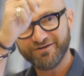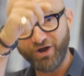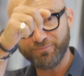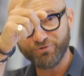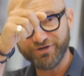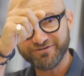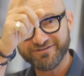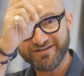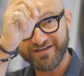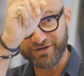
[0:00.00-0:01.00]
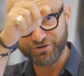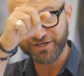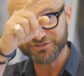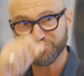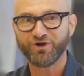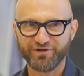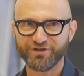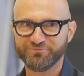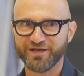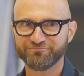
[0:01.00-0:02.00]
High Point, now Nike store, I
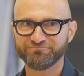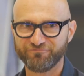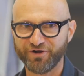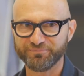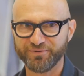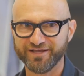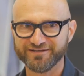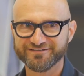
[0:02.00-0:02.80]
reckon you'll be able to find a pair.